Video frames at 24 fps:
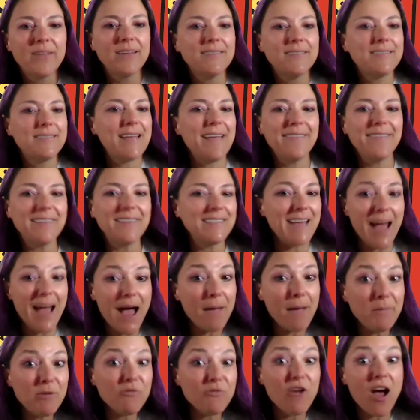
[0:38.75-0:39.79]
take the
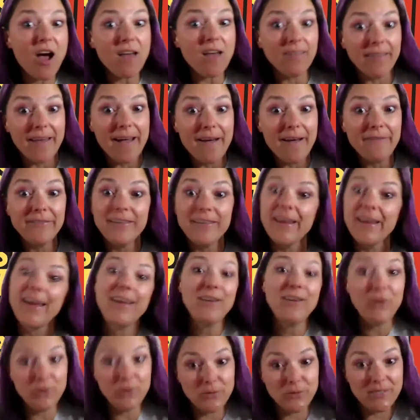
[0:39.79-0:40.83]
time you've got left
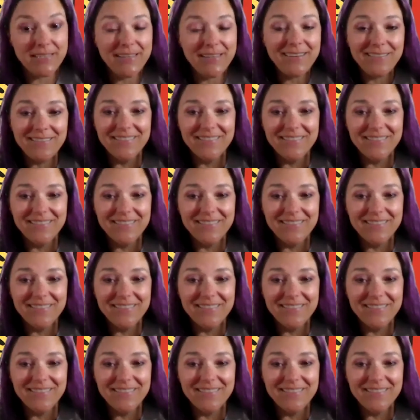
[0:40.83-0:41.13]
and use it.